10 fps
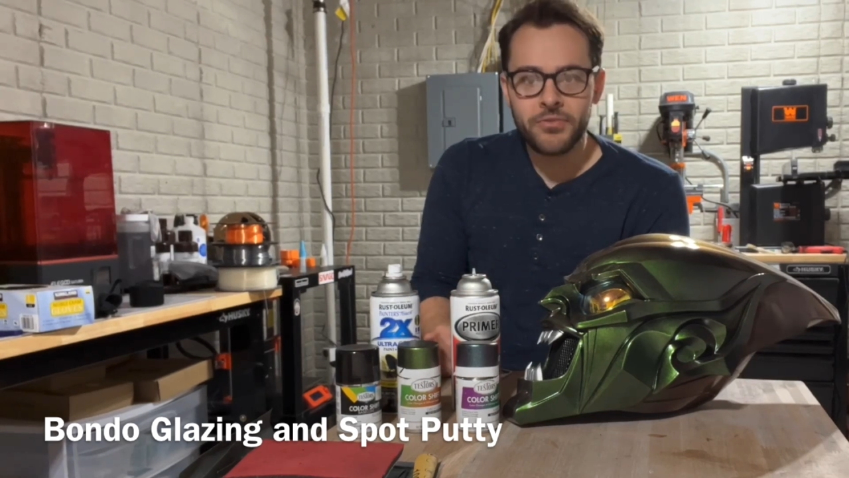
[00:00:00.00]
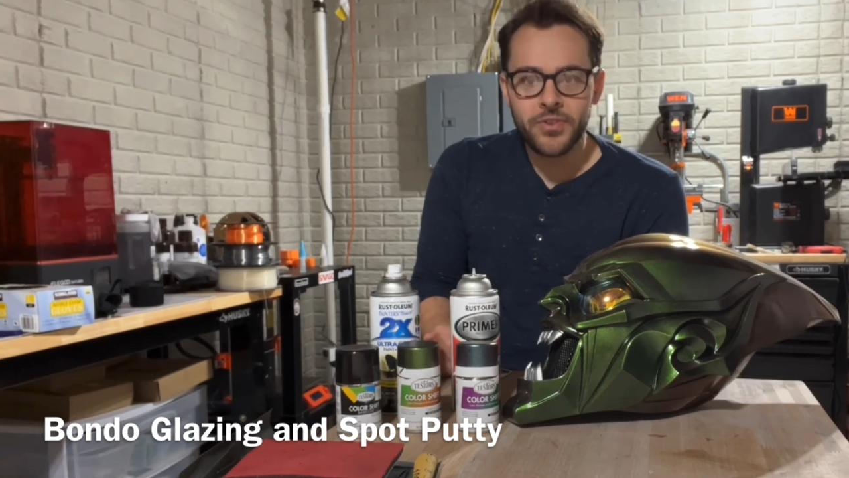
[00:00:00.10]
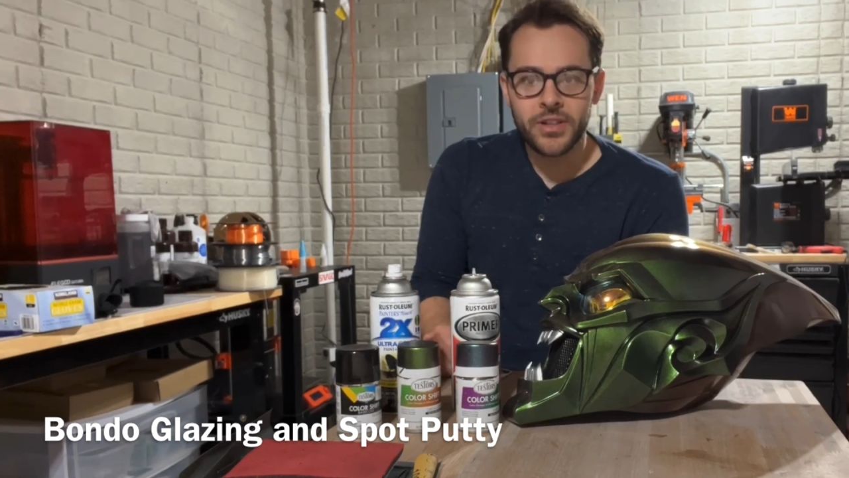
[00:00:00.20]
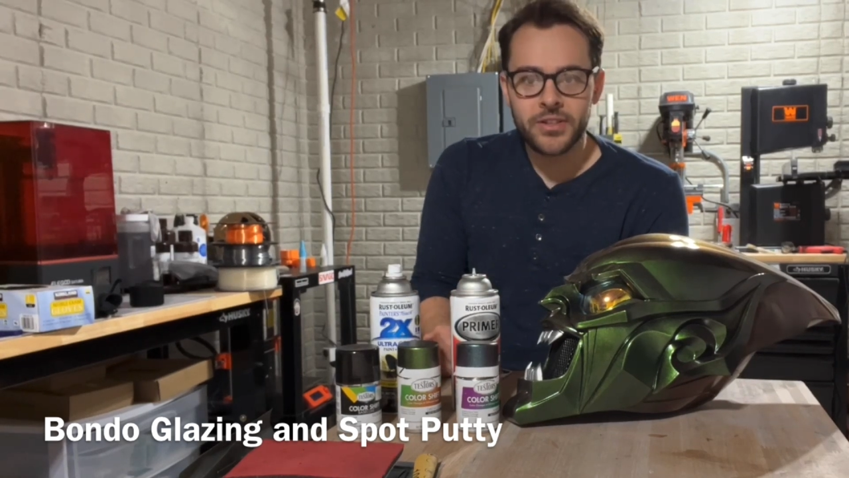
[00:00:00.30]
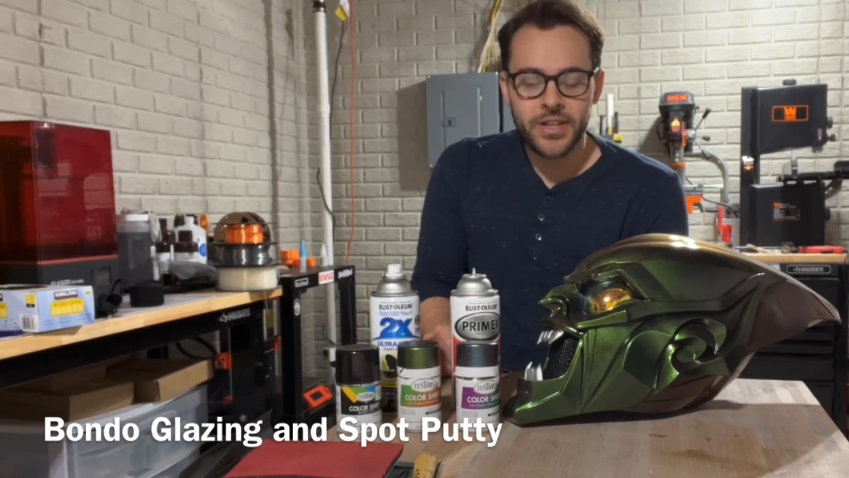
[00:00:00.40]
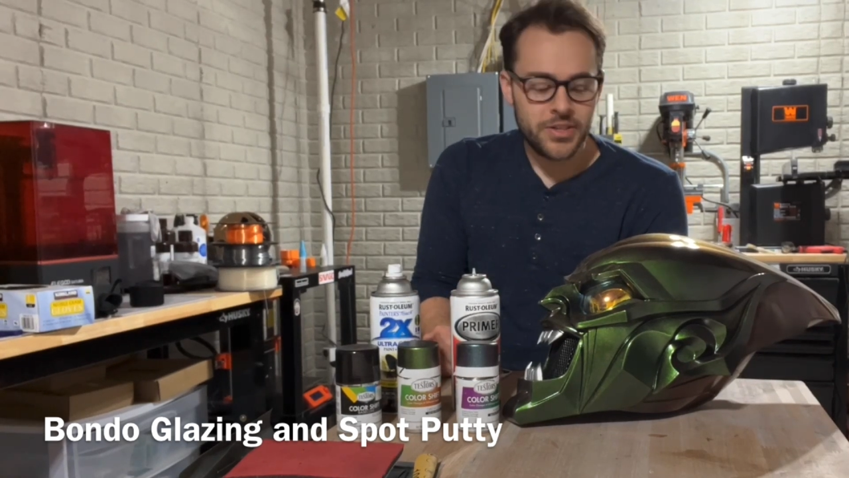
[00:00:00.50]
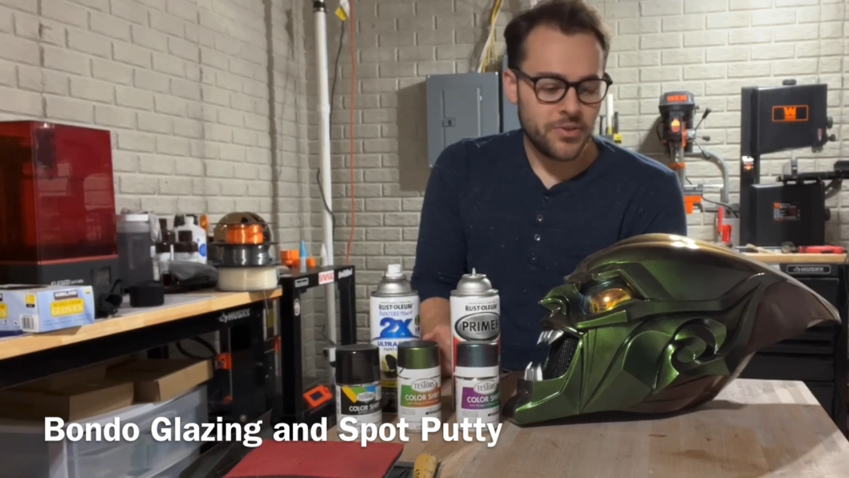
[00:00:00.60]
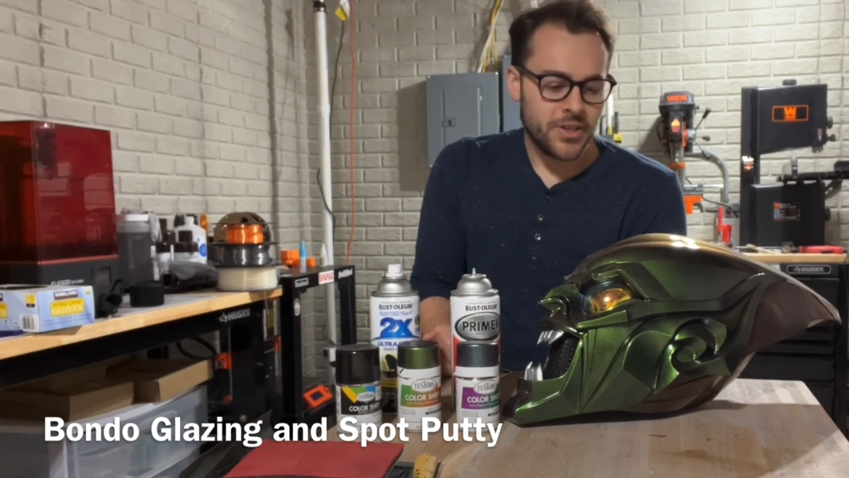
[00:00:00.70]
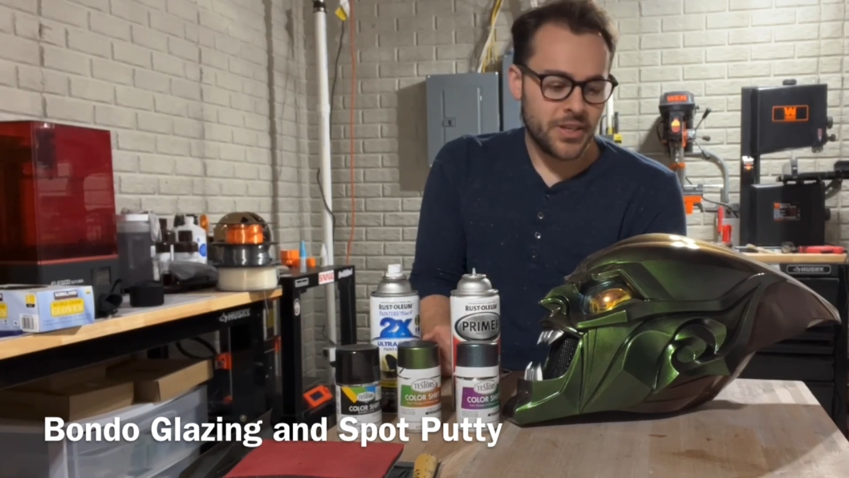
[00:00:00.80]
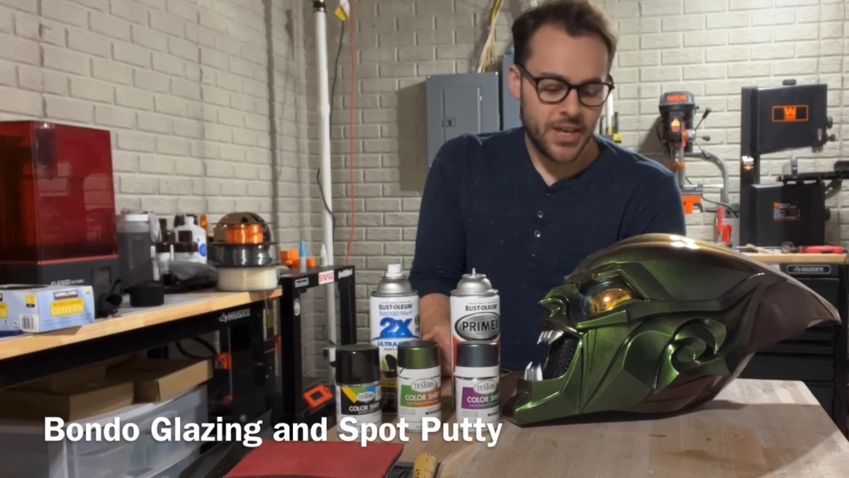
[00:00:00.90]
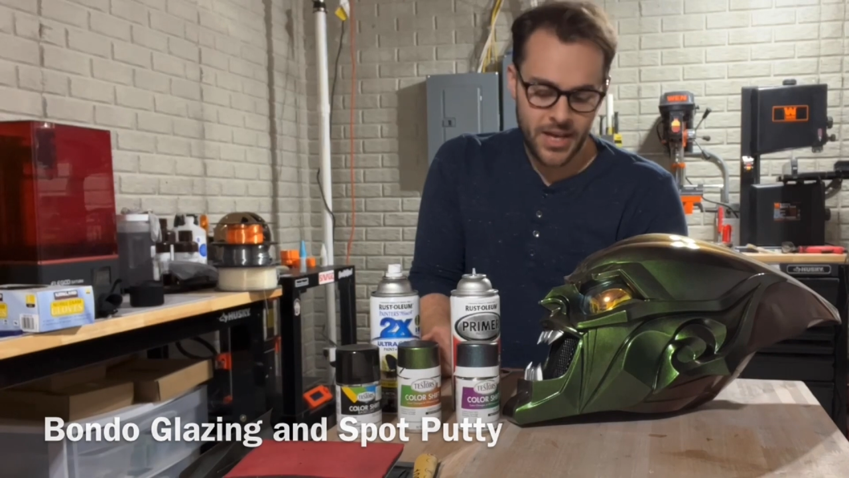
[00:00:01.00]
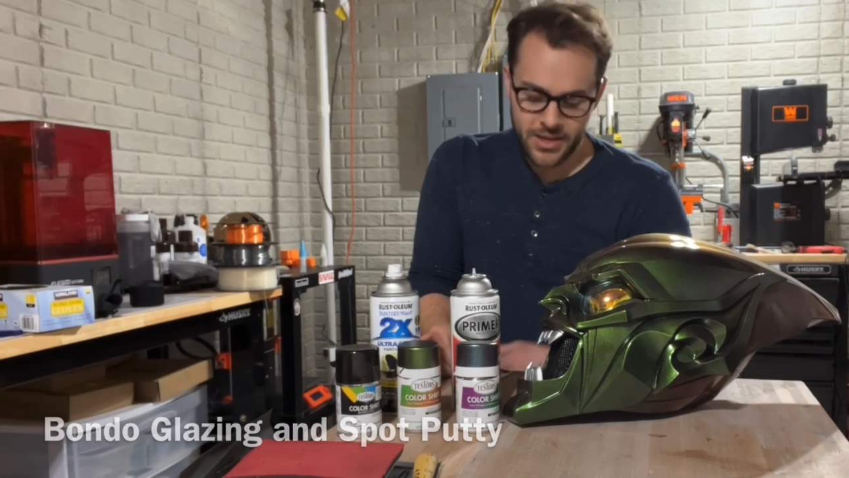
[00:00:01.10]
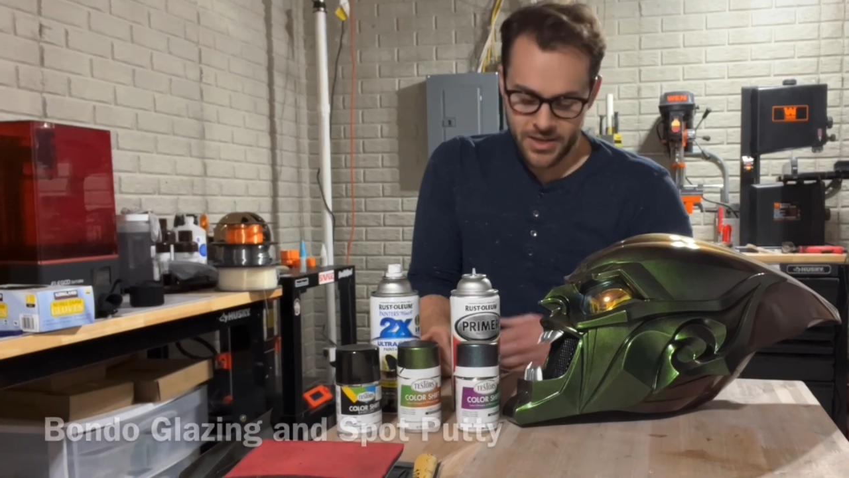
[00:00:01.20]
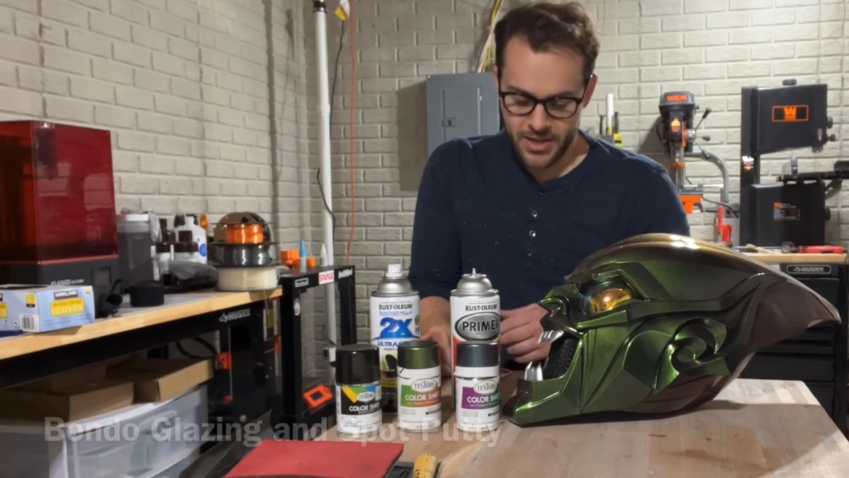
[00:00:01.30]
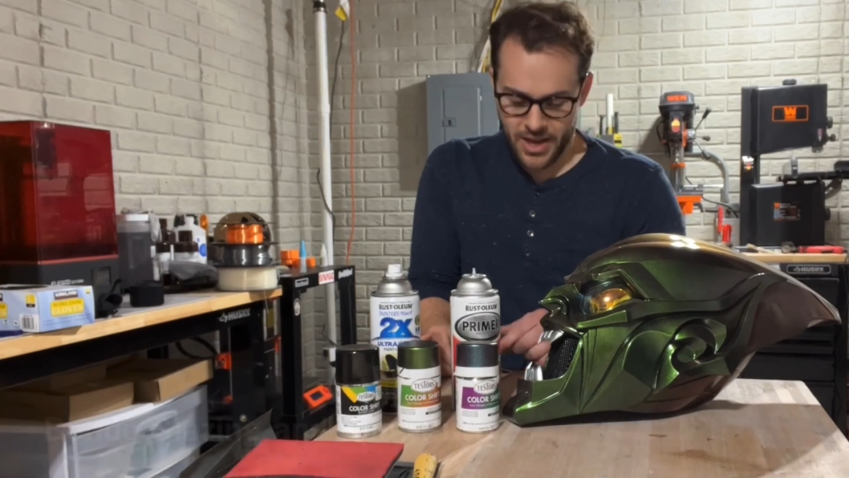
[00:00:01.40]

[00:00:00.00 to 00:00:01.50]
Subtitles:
filler that you can get.